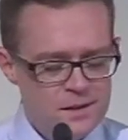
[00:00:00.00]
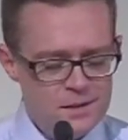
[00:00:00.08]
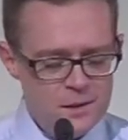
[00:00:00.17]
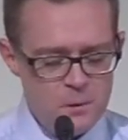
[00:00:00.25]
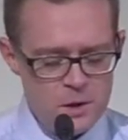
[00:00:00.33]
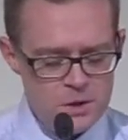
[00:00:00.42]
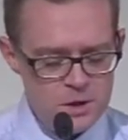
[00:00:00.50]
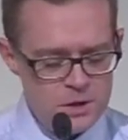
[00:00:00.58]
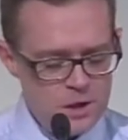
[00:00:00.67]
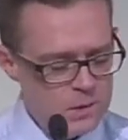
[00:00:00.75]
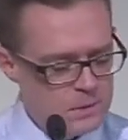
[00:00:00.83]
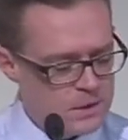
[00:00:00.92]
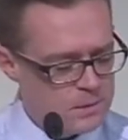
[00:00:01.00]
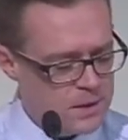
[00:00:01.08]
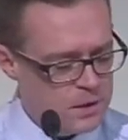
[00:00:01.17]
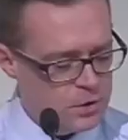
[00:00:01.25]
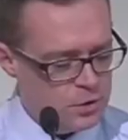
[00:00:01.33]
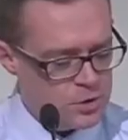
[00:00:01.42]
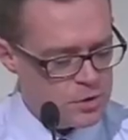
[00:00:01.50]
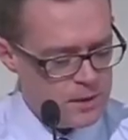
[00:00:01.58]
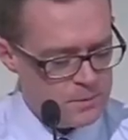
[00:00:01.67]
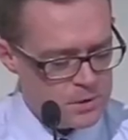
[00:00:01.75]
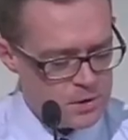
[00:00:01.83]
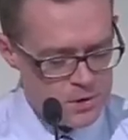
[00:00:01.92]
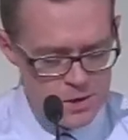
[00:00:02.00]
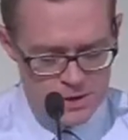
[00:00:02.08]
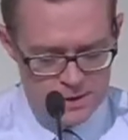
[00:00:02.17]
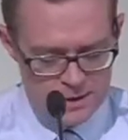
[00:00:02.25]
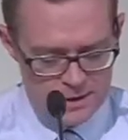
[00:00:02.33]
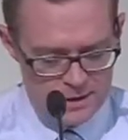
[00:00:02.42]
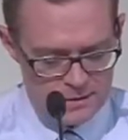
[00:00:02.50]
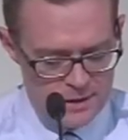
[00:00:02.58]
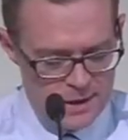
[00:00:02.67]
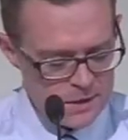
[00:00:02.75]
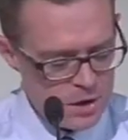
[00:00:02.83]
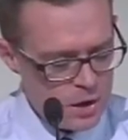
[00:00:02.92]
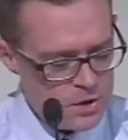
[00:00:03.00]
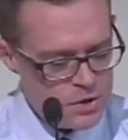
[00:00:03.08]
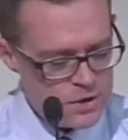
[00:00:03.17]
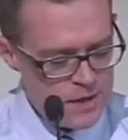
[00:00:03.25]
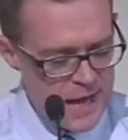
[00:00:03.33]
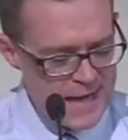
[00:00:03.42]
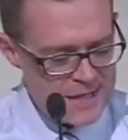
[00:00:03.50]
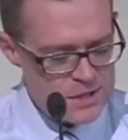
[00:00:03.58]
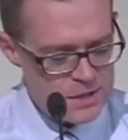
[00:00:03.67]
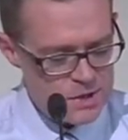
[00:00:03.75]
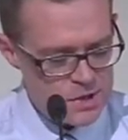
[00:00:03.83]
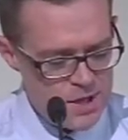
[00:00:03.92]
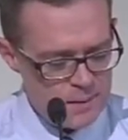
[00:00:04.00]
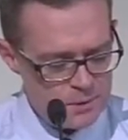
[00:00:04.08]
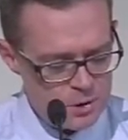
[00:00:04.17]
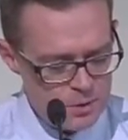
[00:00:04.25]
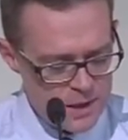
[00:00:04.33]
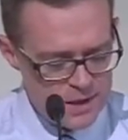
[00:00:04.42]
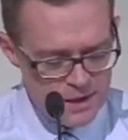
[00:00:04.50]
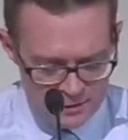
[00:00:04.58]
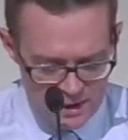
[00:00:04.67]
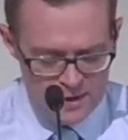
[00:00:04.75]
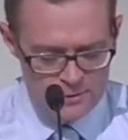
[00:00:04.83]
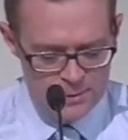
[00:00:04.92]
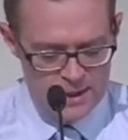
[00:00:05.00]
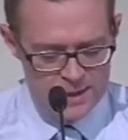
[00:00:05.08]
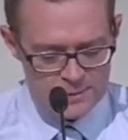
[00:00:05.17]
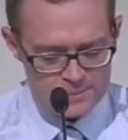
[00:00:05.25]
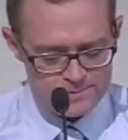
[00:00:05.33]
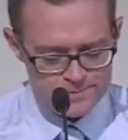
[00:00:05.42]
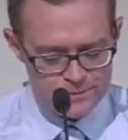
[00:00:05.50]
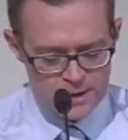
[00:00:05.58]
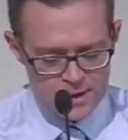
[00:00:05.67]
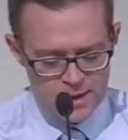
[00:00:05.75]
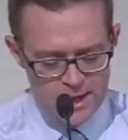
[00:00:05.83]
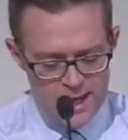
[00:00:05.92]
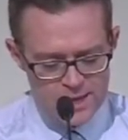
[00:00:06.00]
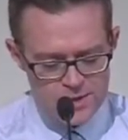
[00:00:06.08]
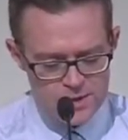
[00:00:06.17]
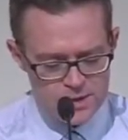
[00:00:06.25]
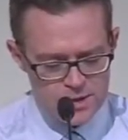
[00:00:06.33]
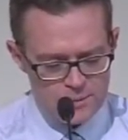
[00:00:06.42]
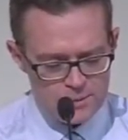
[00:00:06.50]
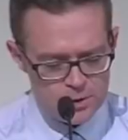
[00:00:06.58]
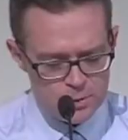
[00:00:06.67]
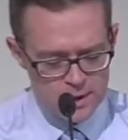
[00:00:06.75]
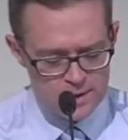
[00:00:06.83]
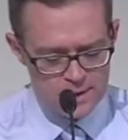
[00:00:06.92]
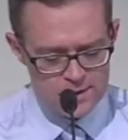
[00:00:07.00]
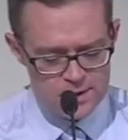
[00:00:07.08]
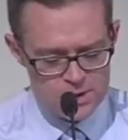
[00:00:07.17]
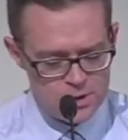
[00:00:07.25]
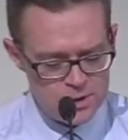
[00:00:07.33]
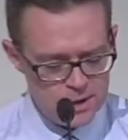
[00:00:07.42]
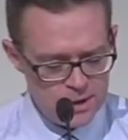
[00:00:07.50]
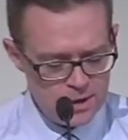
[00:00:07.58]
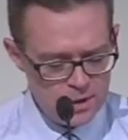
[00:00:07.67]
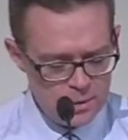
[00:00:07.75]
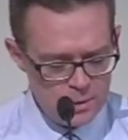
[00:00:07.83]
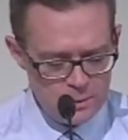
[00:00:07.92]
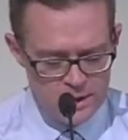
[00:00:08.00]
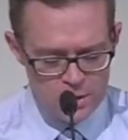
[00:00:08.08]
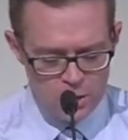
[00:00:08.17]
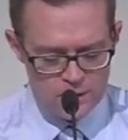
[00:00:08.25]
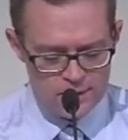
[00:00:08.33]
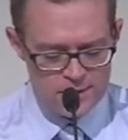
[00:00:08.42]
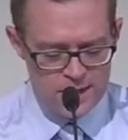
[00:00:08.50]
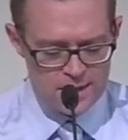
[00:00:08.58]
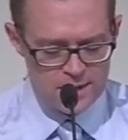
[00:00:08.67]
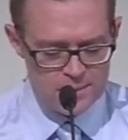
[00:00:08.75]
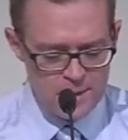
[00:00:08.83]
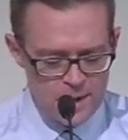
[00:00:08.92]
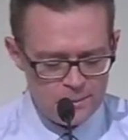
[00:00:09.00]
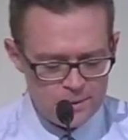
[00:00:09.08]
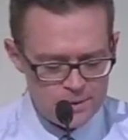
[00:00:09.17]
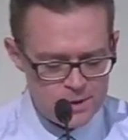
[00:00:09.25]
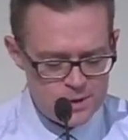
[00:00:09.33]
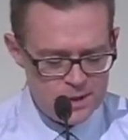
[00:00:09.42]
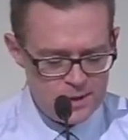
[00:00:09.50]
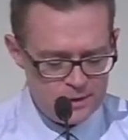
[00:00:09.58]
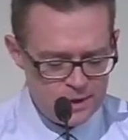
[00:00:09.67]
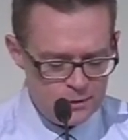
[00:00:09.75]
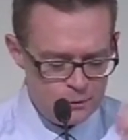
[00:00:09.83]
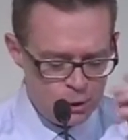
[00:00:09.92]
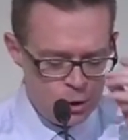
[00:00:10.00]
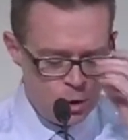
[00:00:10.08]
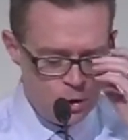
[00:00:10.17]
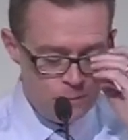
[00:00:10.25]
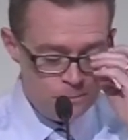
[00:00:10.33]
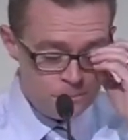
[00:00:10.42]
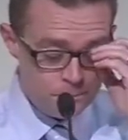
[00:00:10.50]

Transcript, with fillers: Now, I want you to turn with me to two scriptures uh, right now Exodus chapter 20. If you have a Bible, Exodus chapter 20, and this is what we call the Ten Commandments, the giving of the law